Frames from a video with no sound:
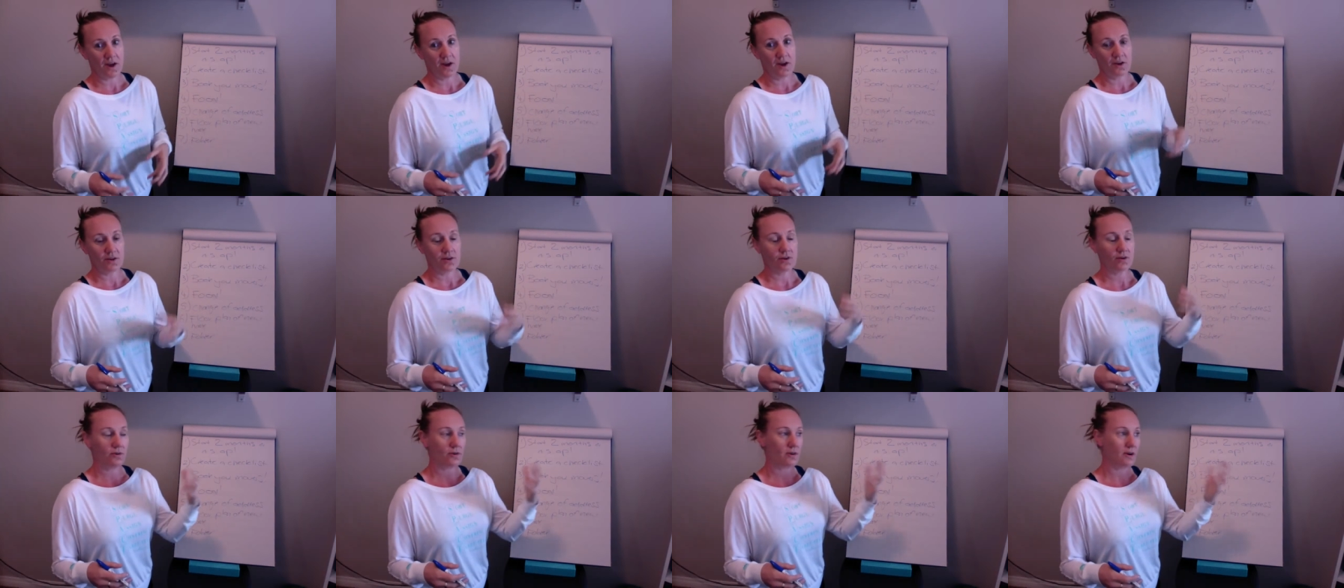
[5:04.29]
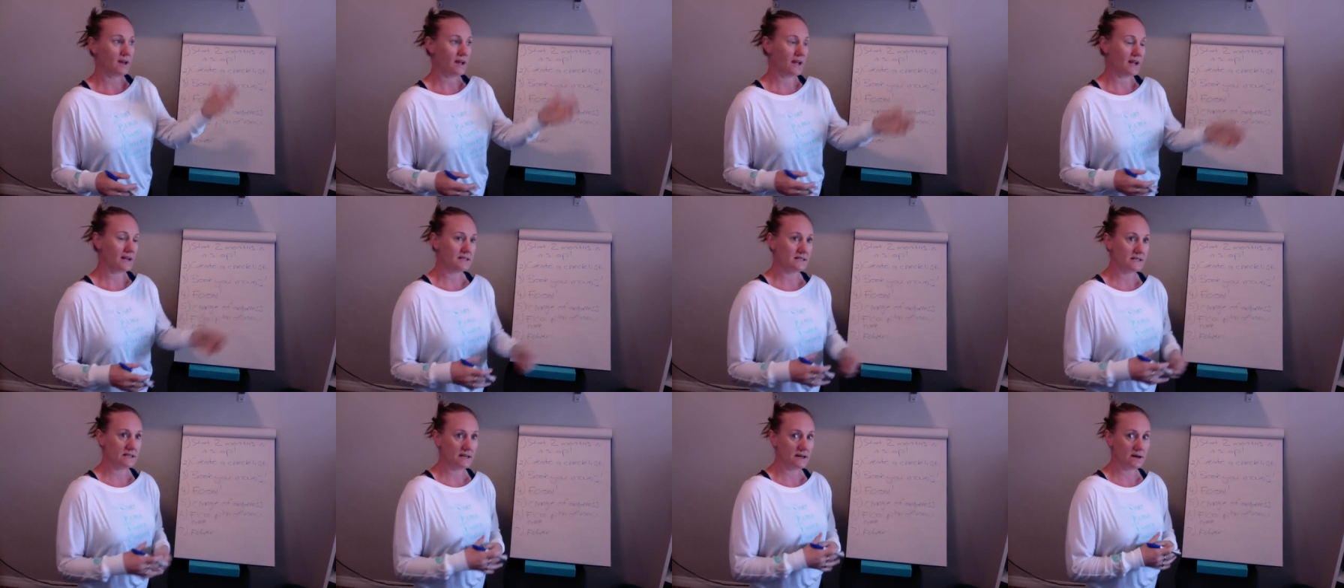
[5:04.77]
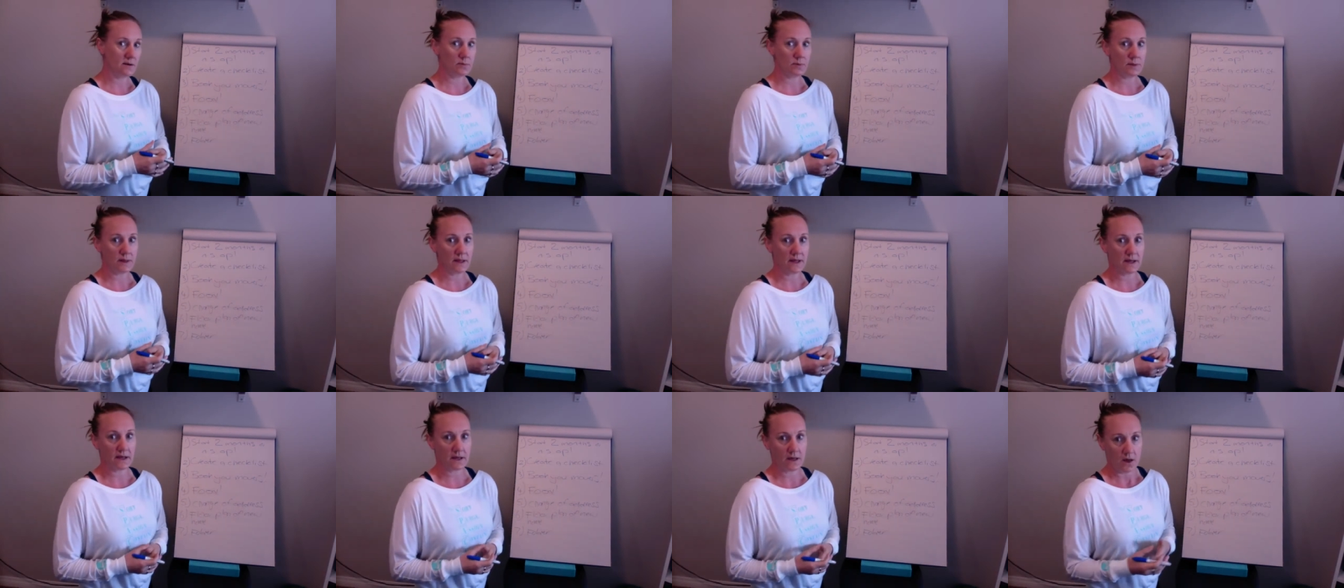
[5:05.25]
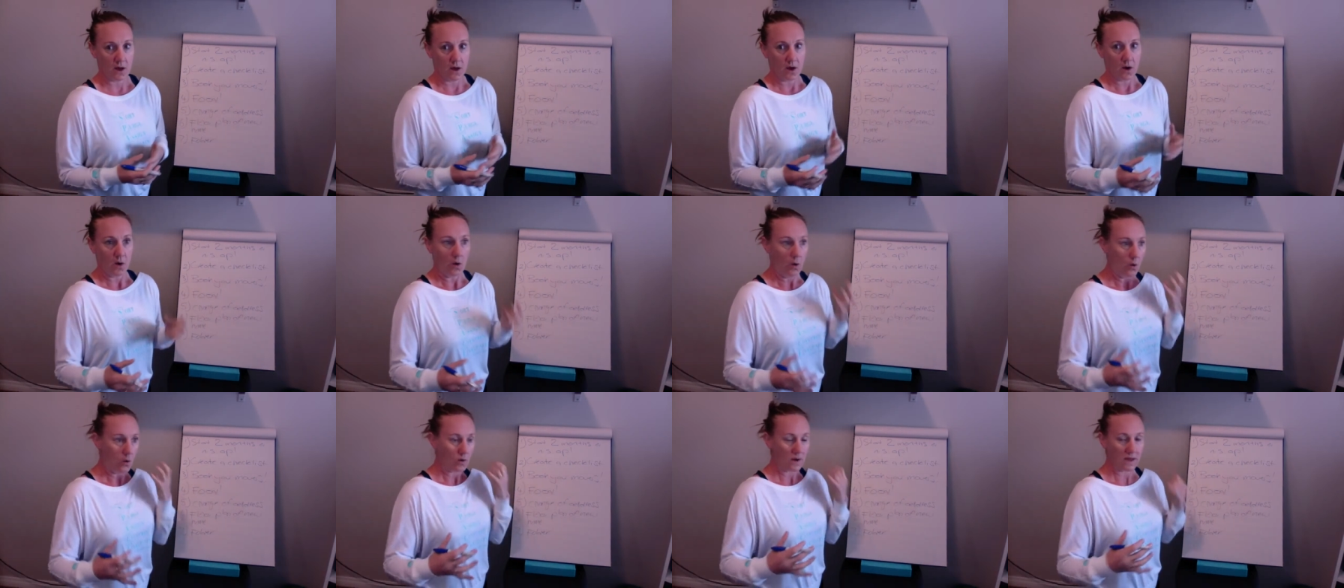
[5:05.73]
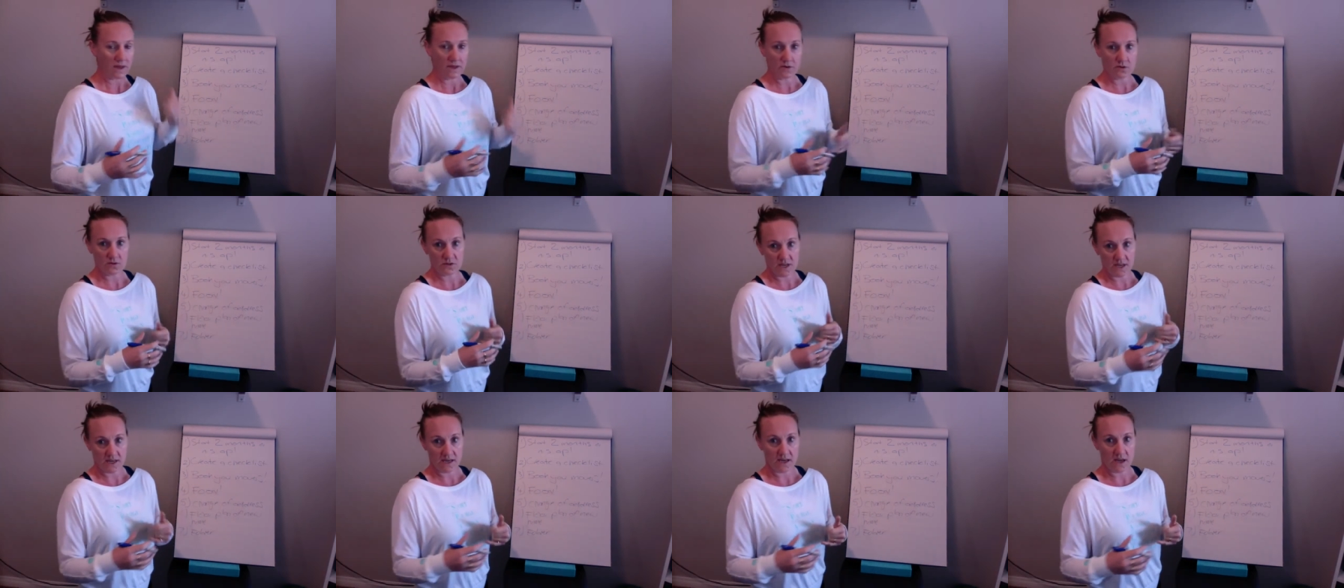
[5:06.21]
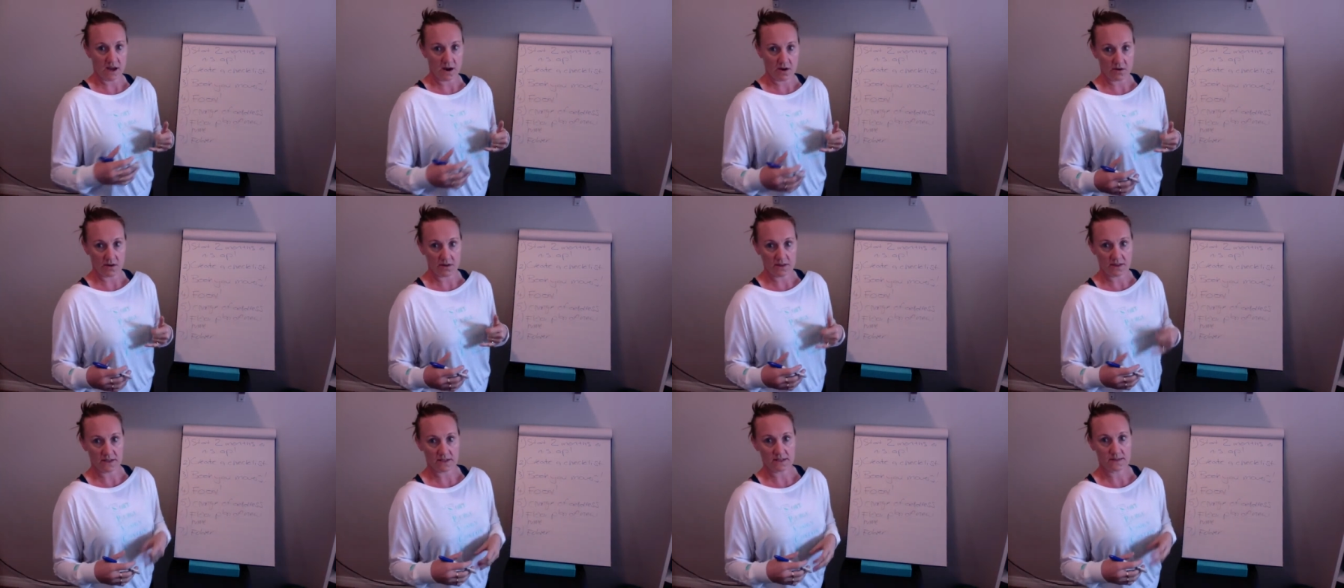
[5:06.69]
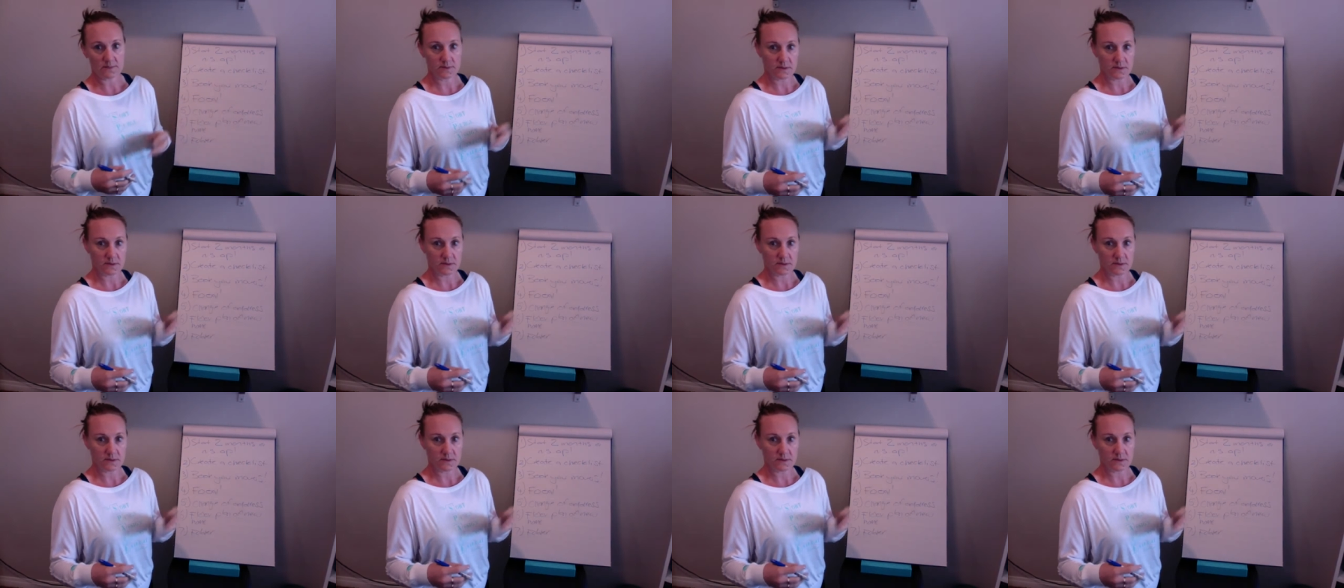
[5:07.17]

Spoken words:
You're not ending up like, oh, can you take care of this,